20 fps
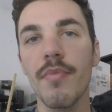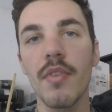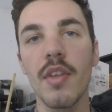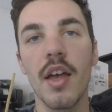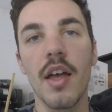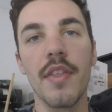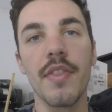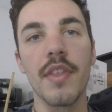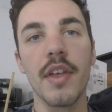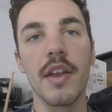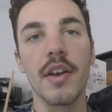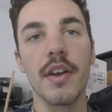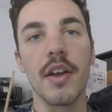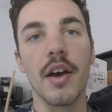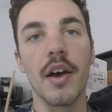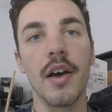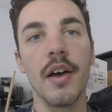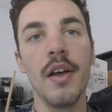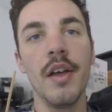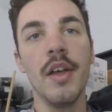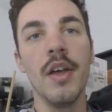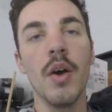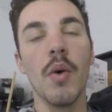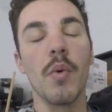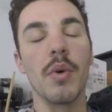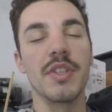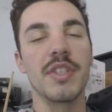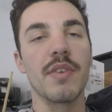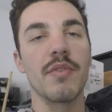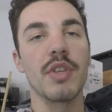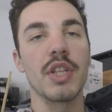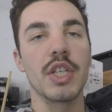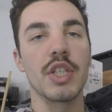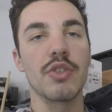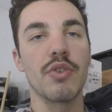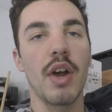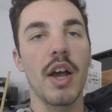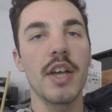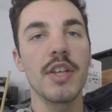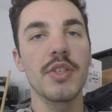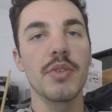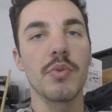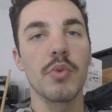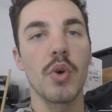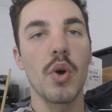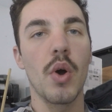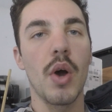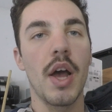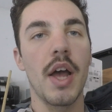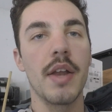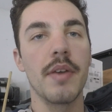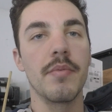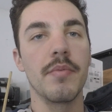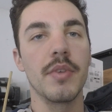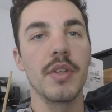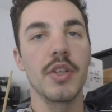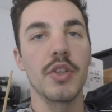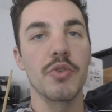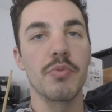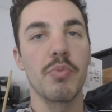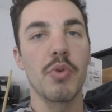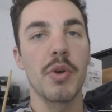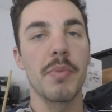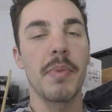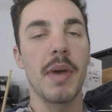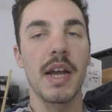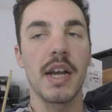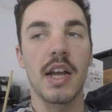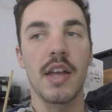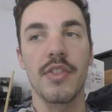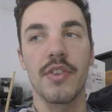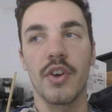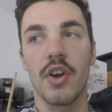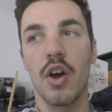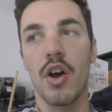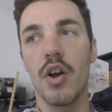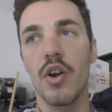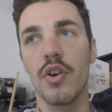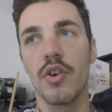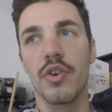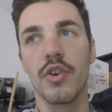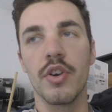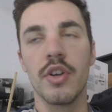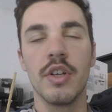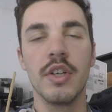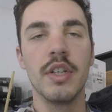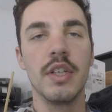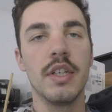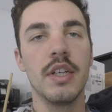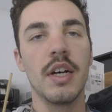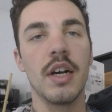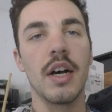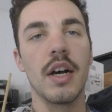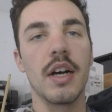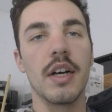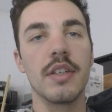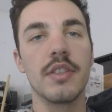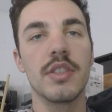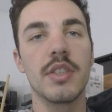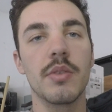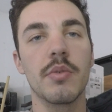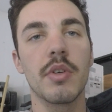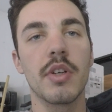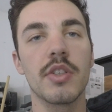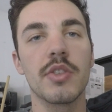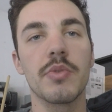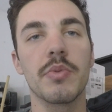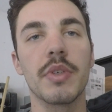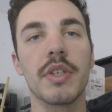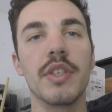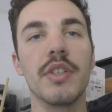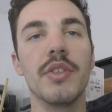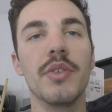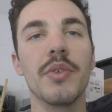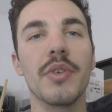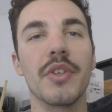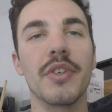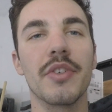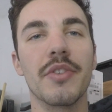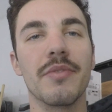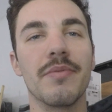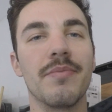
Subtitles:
And then once everything dries, we'll go ahead and either put it back on the car or see what else we can do here.